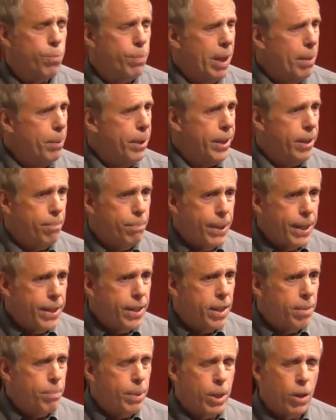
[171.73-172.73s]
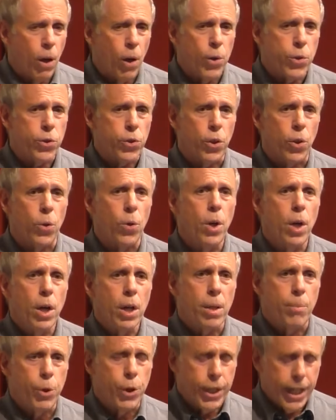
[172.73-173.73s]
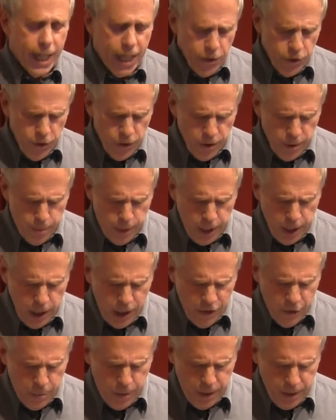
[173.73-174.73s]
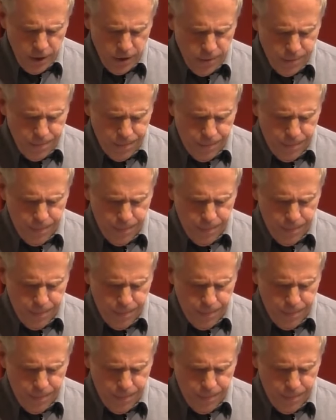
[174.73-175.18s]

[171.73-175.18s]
public opinion, but also communications among governments.